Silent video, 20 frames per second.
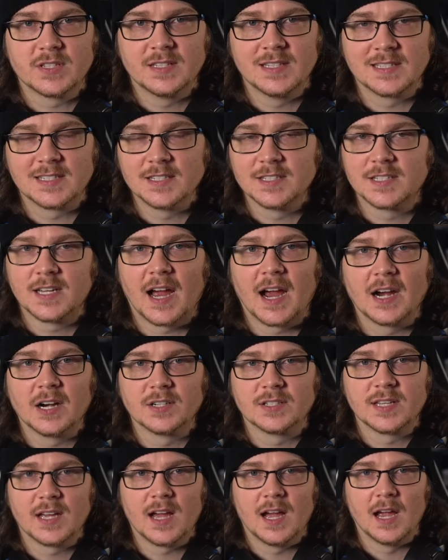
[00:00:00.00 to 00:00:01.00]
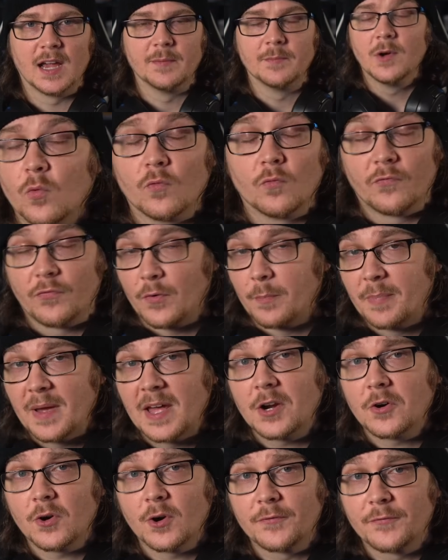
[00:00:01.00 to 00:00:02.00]
this entire time for
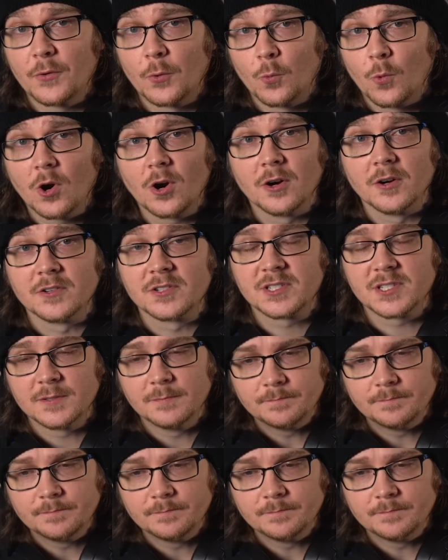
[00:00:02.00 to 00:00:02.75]
better or for worse,